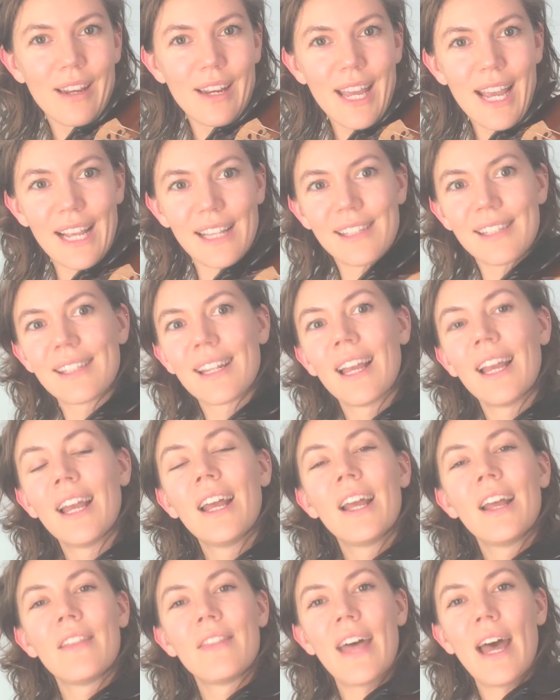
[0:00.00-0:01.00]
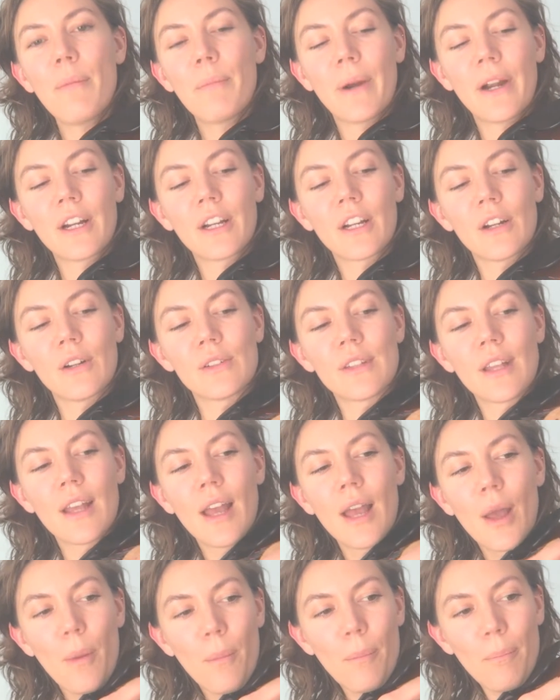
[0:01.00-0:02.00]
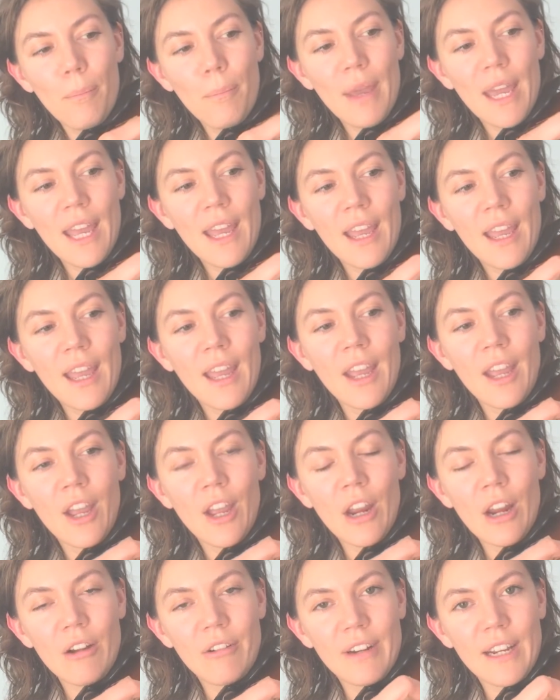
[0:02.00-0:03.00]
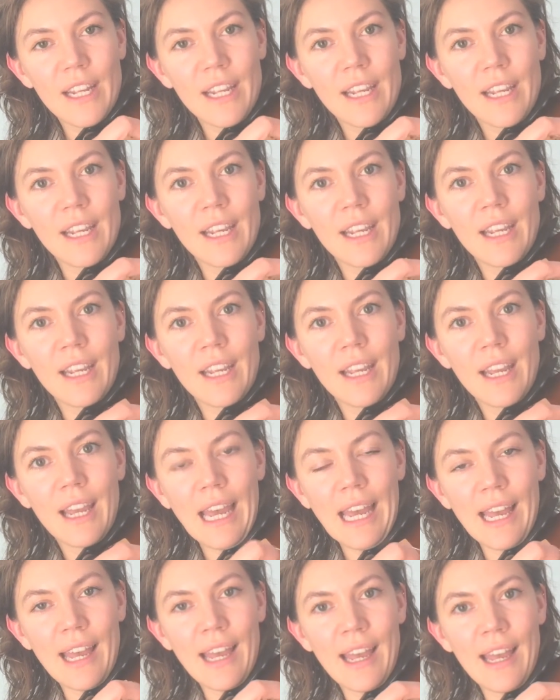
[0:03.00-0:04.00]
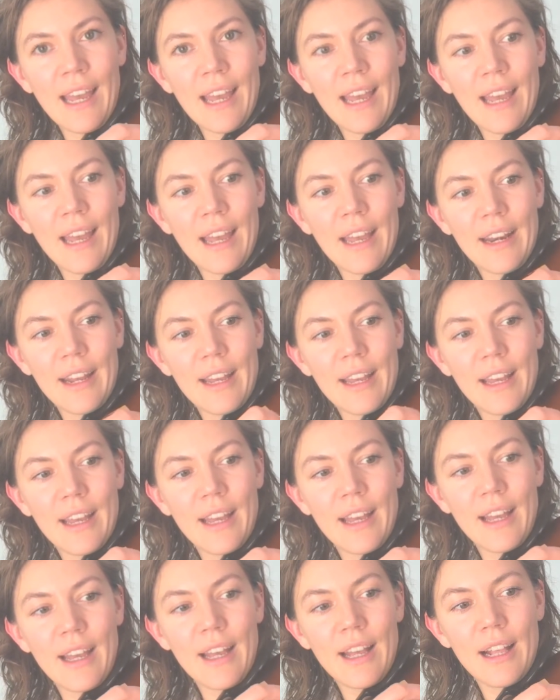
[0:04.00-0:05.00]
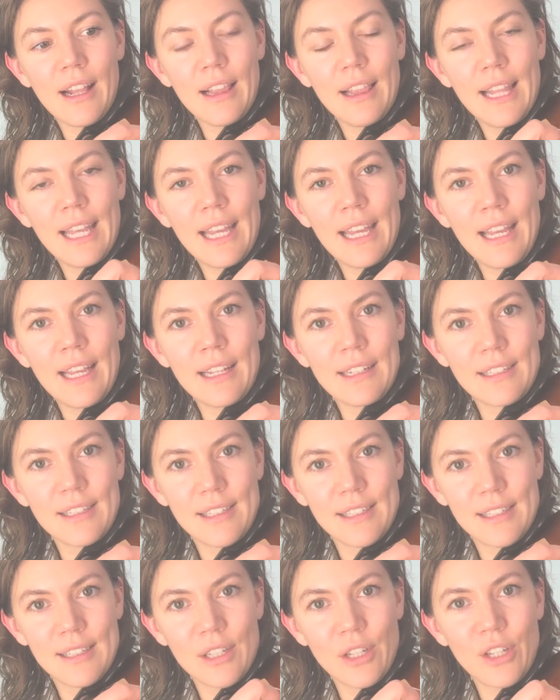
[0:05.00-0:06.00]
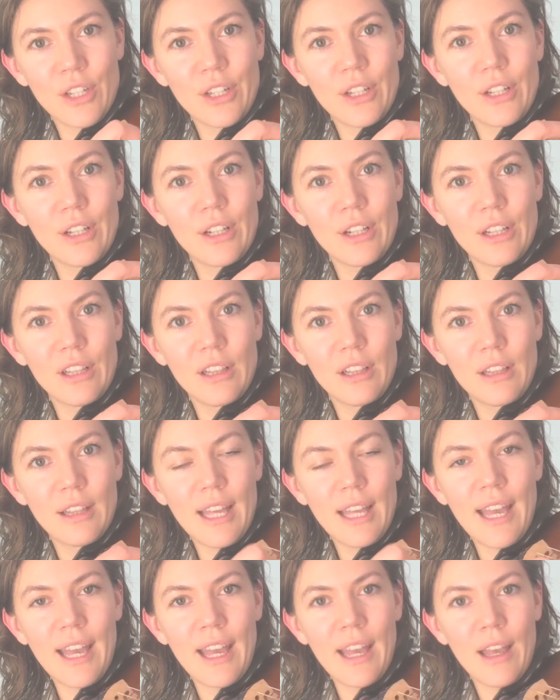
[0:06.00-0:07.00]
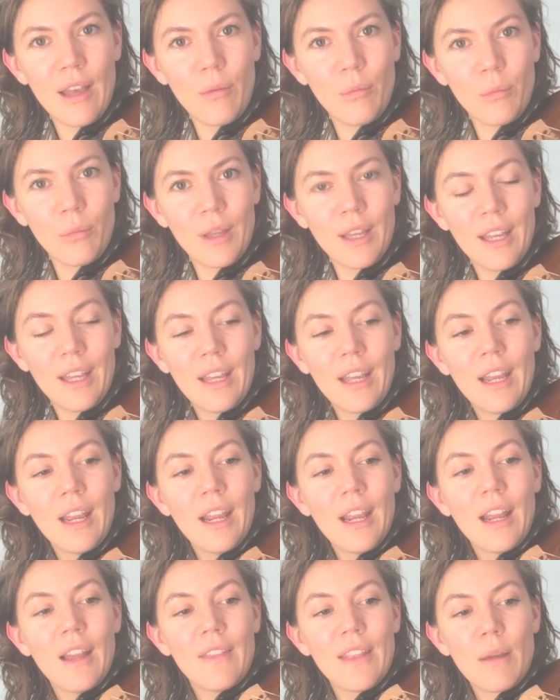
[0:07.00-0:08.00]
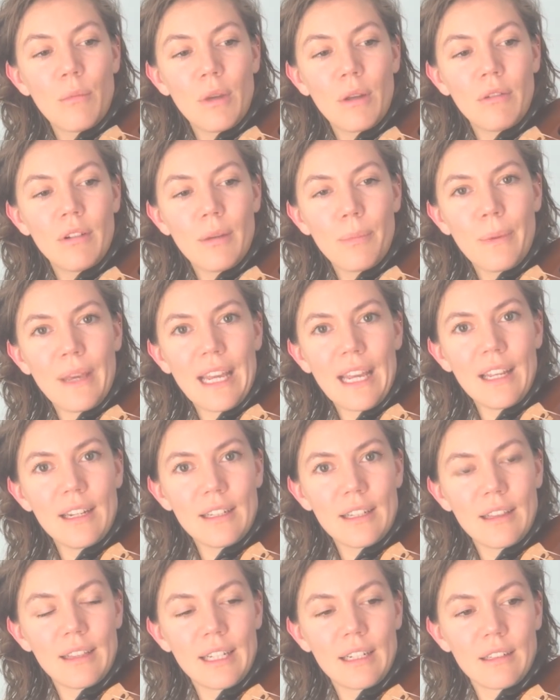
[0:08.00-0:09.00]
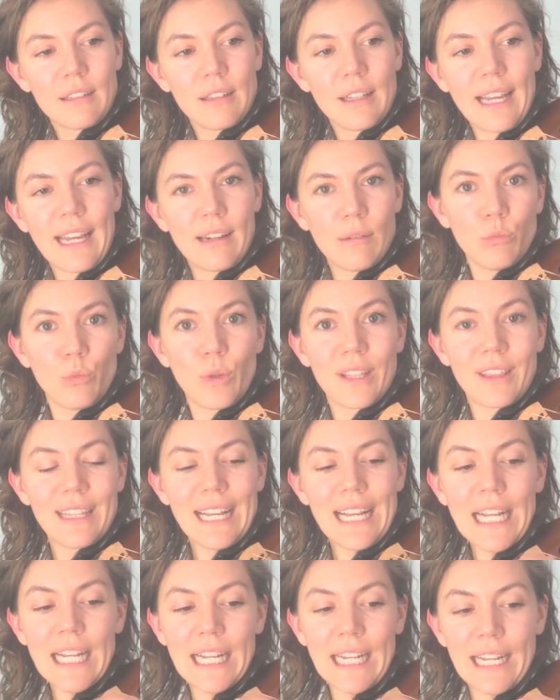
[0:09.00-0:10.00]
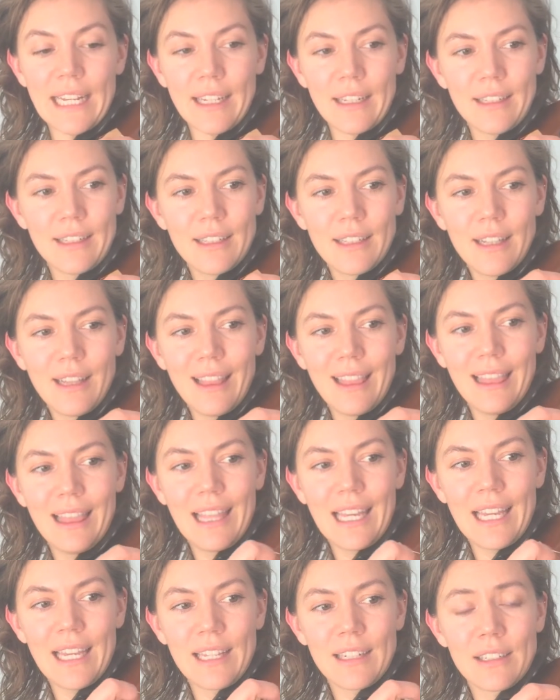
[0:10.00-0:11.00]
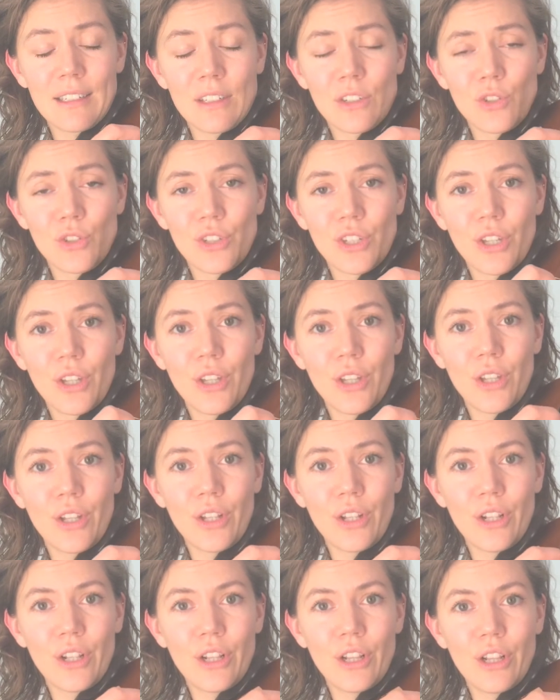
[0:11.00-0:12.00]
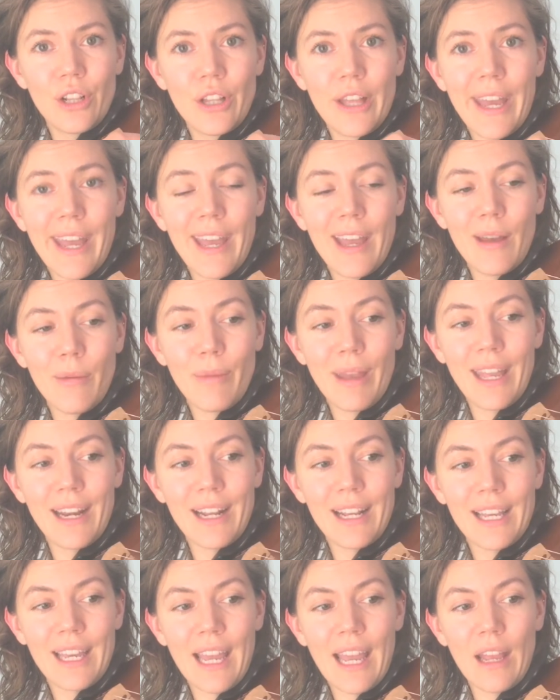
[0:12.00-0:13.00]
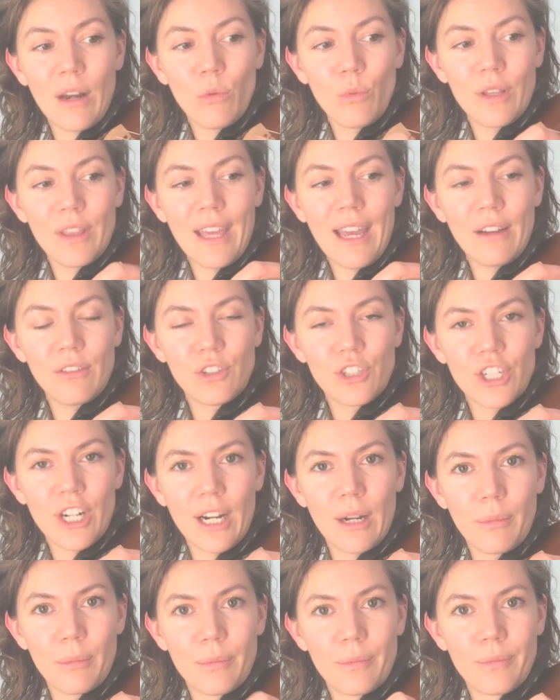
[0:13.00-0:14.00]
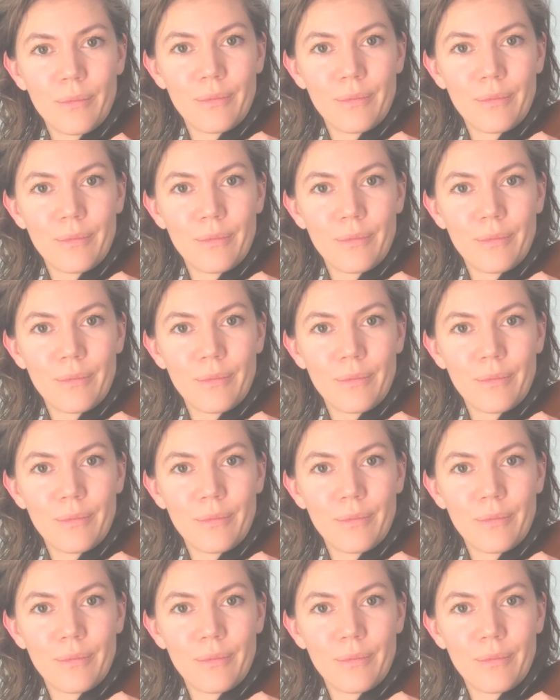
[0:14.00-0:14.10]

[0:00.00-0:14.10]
Nice. That part part goes, Mary had a little lamb. And then we repeat little lamb with E. Little lamb. And again with F sharp.